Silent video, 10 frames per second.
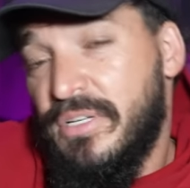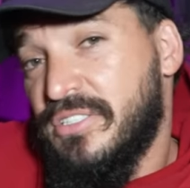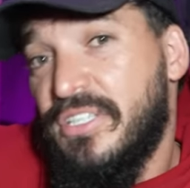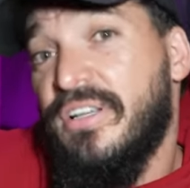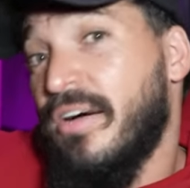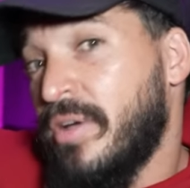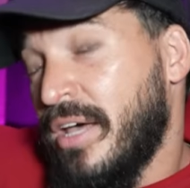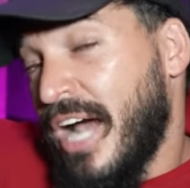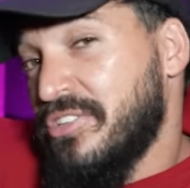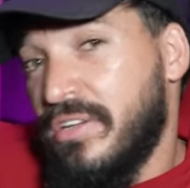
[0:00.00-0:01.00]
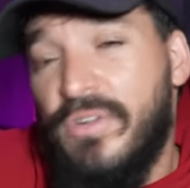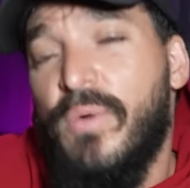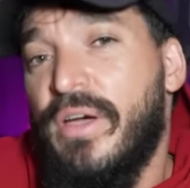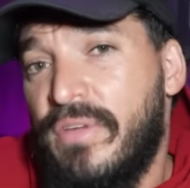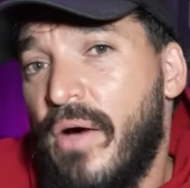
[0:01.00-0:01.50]
because he would actually have no
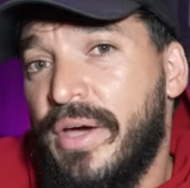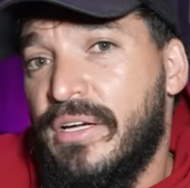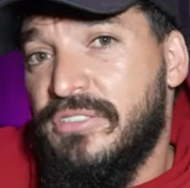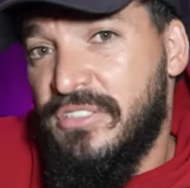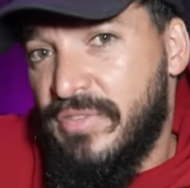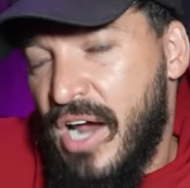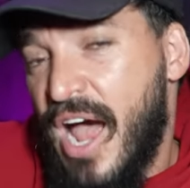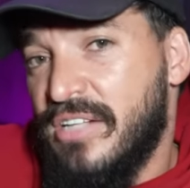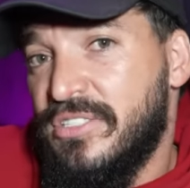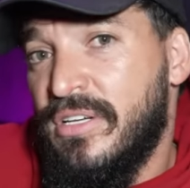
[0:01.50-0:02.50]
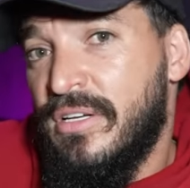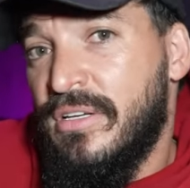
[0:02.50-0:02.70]
way of knowing, because he's never asked.